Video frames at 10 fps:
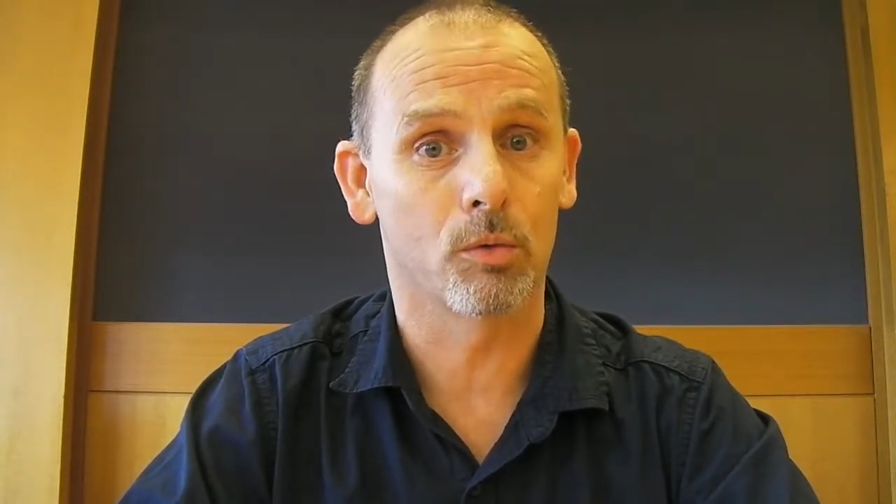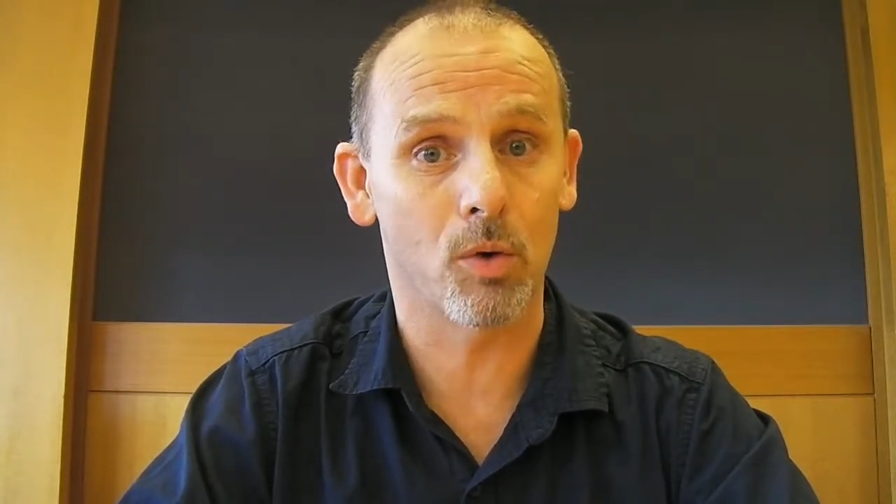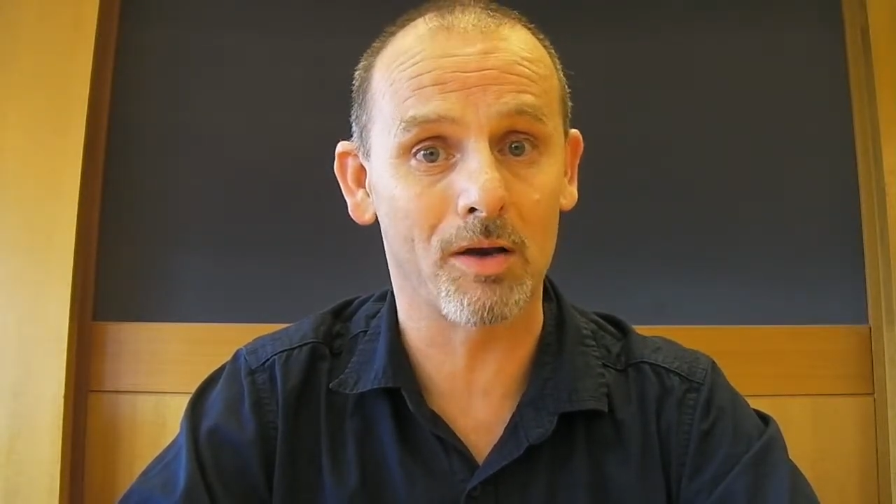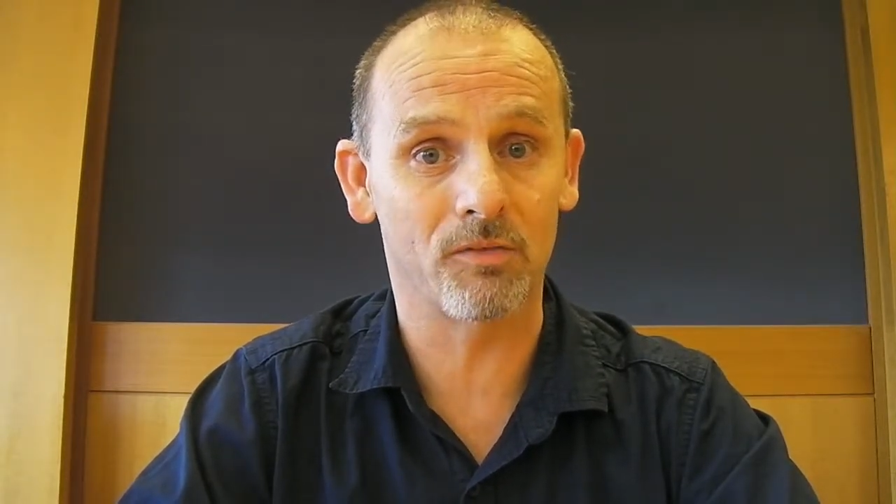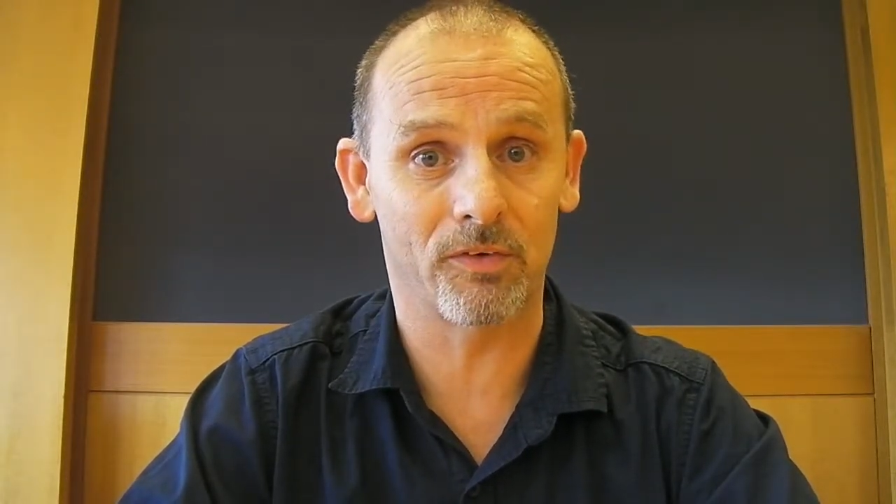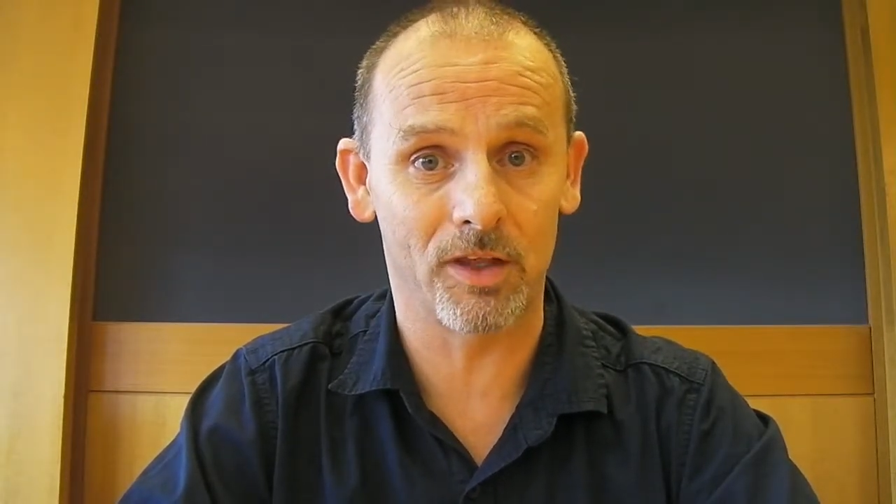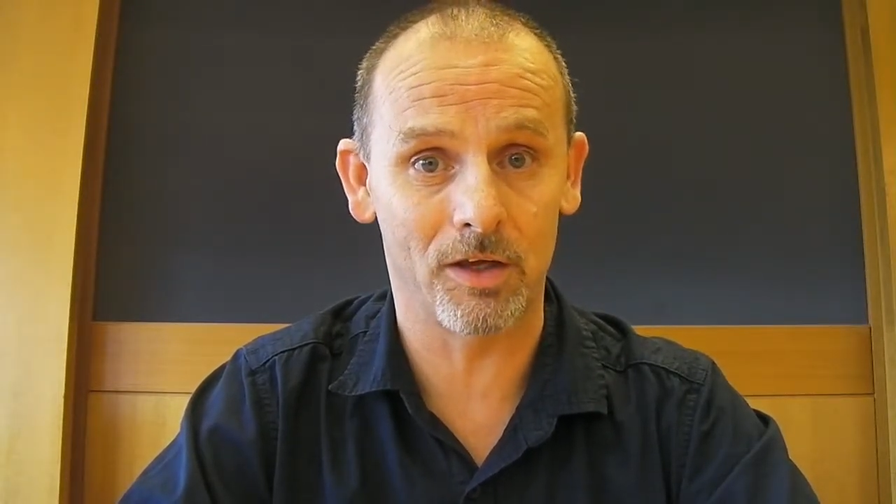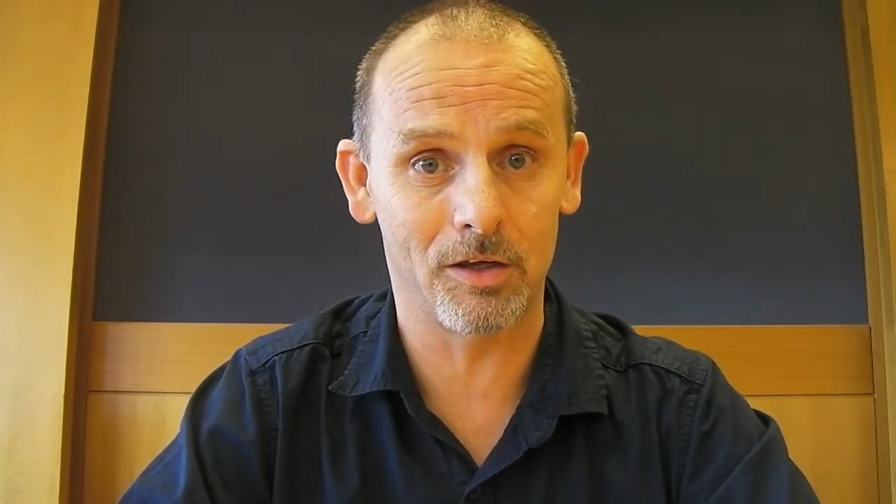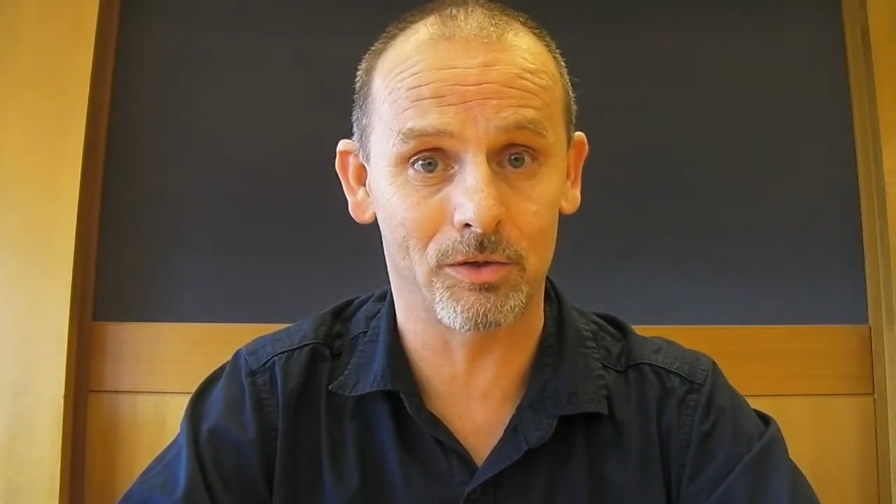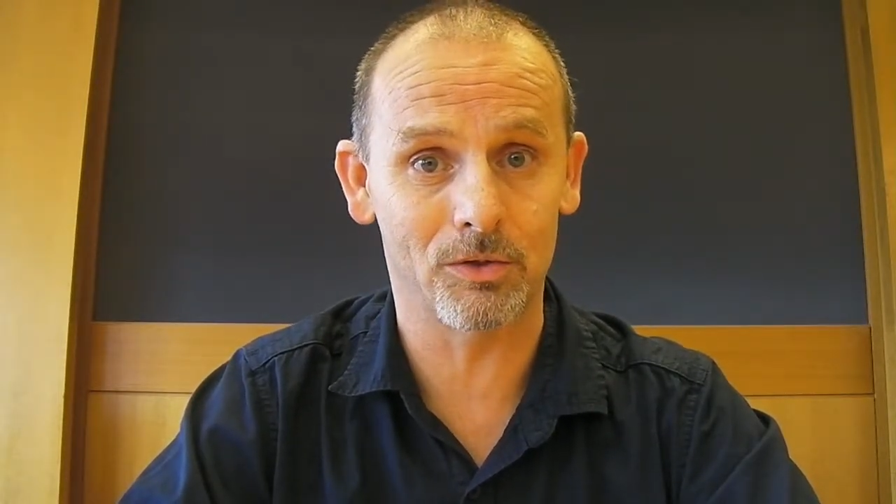run for the
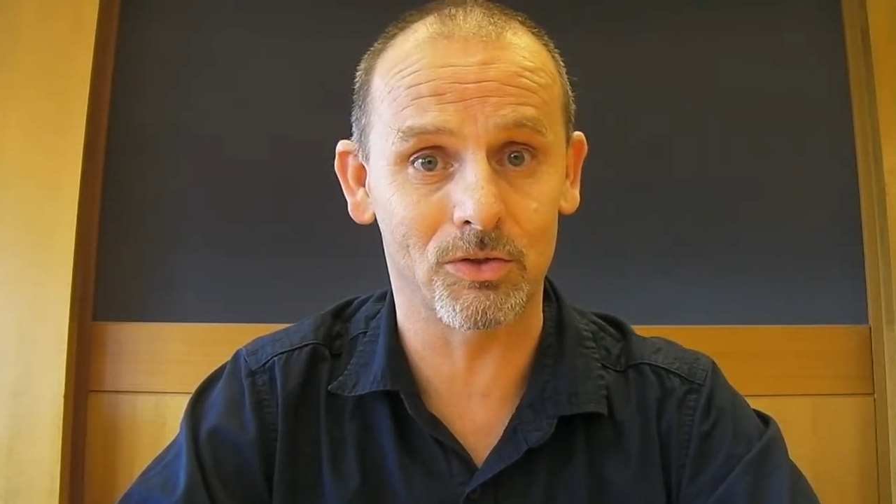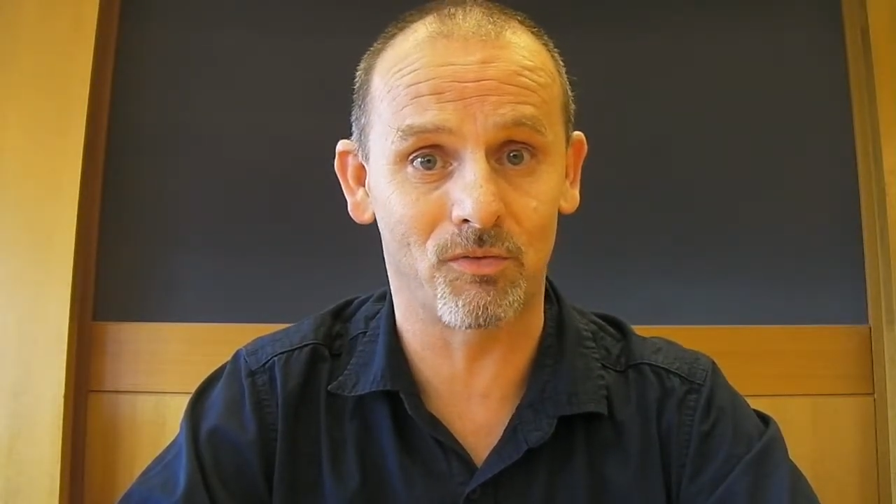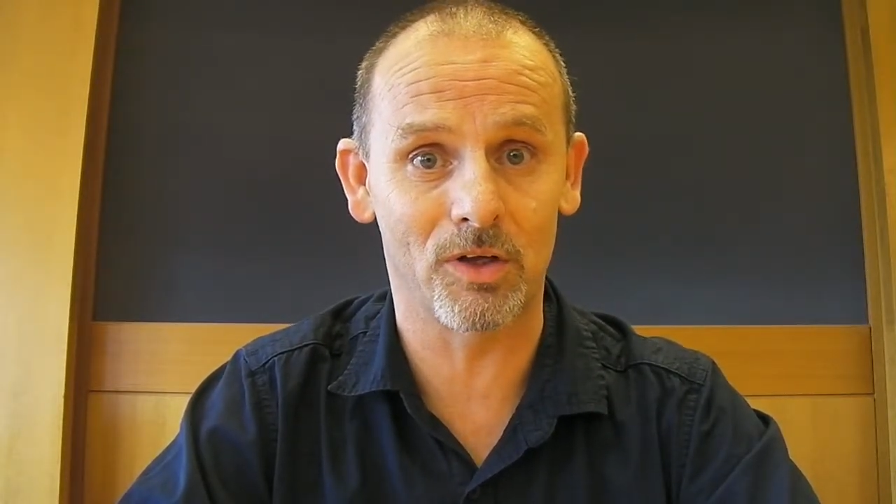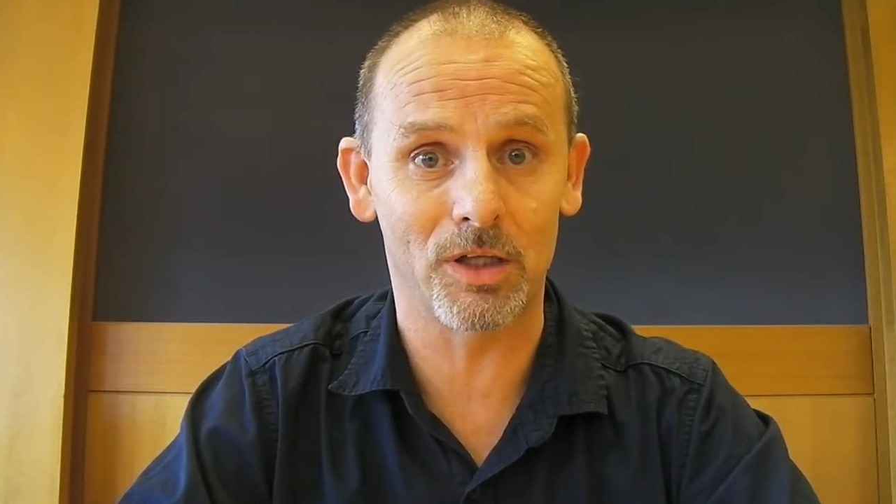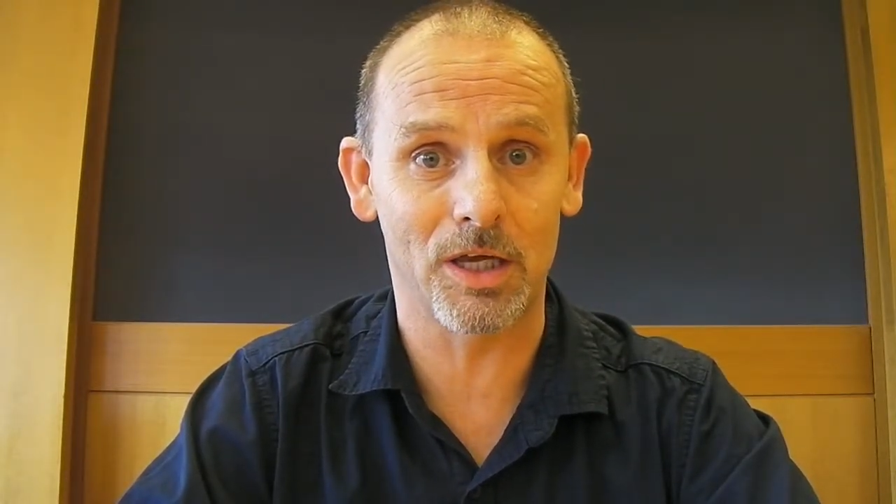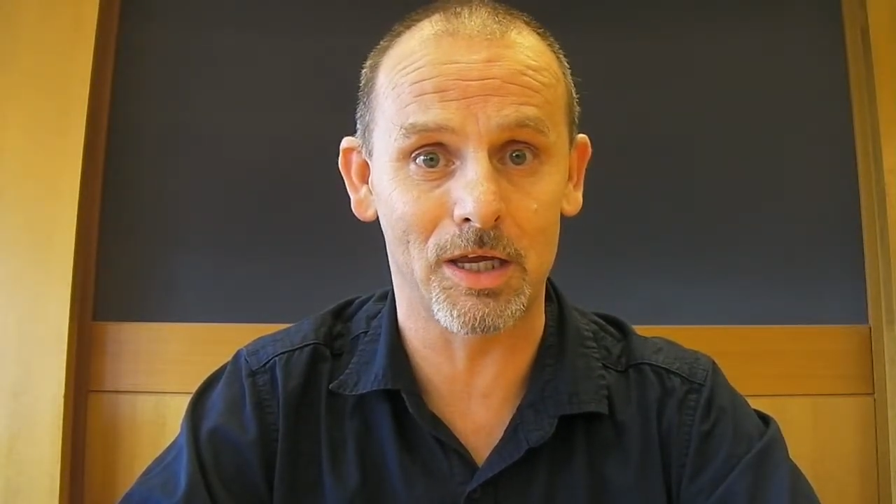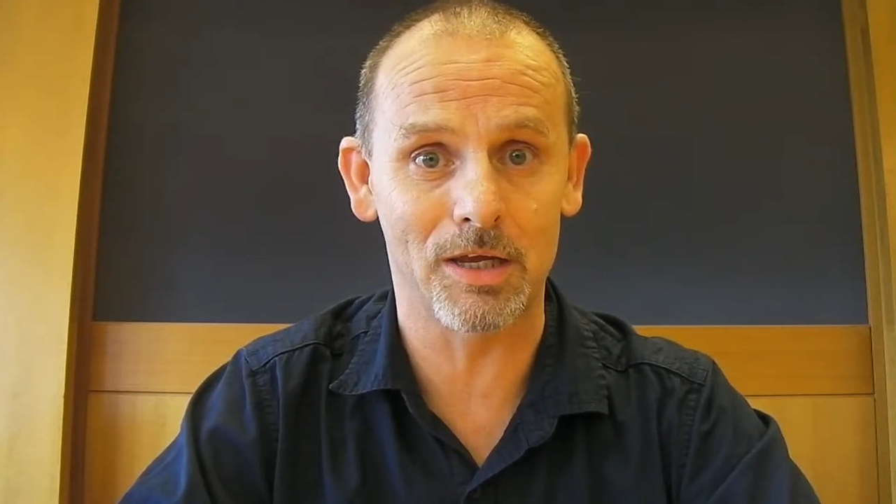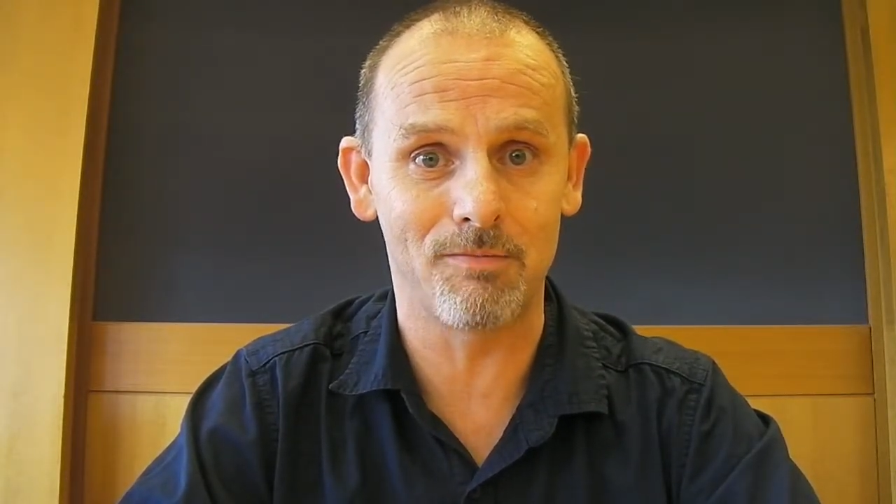hills feeling